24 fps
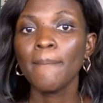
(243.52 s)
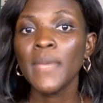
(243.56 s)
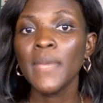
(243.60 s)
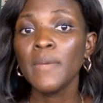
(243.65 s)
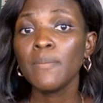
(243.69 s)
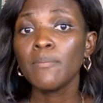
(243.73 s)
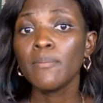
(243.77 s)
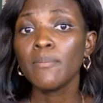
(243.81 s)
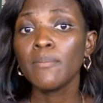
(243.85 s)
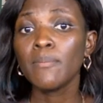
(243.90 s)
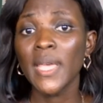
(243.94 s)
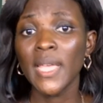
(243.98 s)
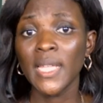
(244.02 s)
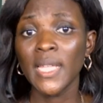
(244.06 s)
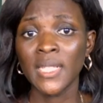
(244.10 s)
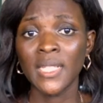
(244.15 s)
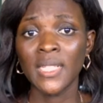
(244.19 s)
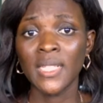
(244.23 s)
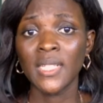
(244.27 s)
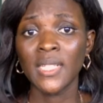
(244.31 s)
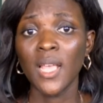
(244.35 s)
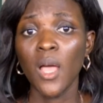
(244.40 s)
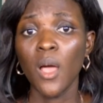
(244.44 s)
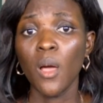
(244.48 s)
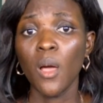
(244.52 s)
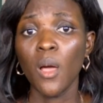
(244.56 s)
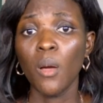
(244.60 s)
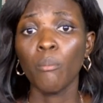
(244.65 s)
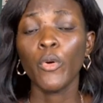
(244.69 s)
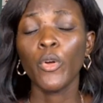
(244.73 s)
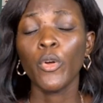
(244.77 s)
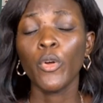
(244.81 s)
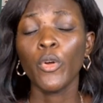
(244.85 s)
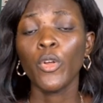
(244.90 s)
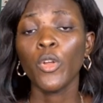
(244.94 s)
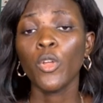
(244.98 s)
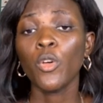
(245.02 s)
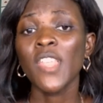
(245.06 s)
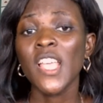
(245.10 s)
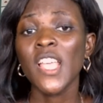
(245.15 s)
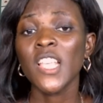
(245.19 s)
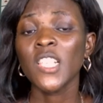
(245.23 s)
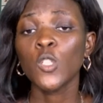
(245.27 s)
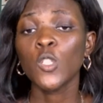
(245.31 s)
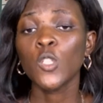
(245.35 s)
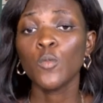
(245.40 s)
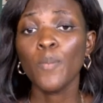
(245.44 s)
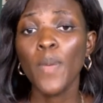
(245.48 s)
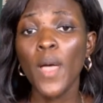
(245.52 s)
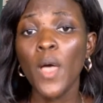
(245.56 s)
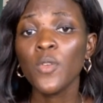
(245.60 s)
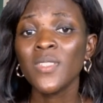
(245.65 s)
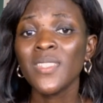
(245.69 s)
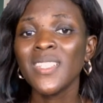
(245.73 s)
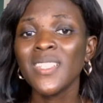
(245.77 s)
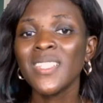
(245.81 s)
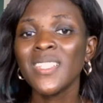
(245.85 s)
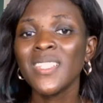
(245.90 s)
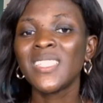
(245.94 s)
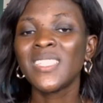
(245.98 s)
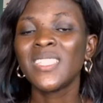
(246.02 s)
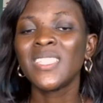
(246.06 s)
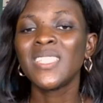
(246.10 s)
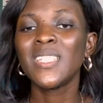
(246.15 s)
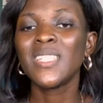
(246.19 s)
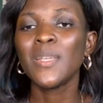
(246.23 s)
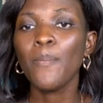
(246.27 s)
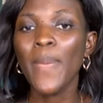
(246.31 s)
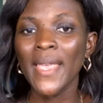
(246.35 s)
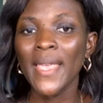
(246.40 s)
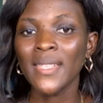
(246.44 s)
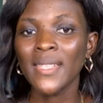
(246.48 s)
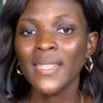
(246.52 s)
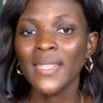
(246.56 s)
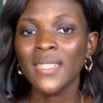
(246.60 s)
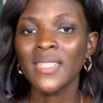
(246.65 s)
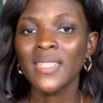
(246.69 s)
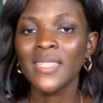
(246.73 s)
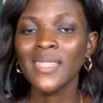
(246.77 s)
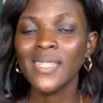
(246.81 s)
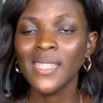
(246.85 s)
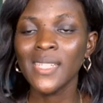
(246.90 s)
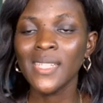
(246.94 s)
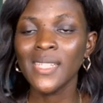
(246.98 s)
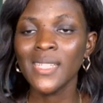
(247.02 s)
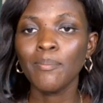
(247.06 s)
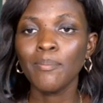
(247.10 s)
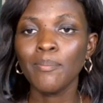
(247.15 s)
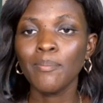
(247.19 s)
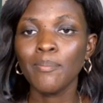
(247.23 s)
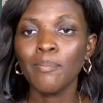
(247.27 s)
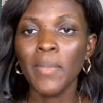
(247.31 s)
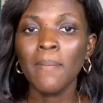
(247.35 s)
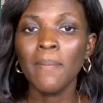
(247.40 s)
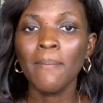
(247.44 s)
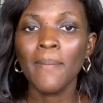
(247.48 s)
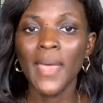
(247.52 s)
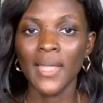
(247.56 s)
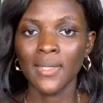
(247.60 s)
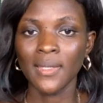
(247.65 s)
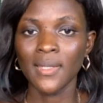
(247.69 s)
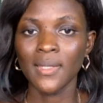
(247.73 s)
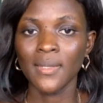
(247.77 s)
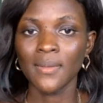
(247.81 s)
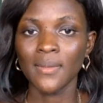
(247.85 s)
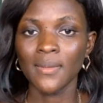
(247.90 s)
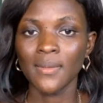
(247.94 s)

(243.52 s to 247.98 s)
being met, but on their spouse's deepest need being met.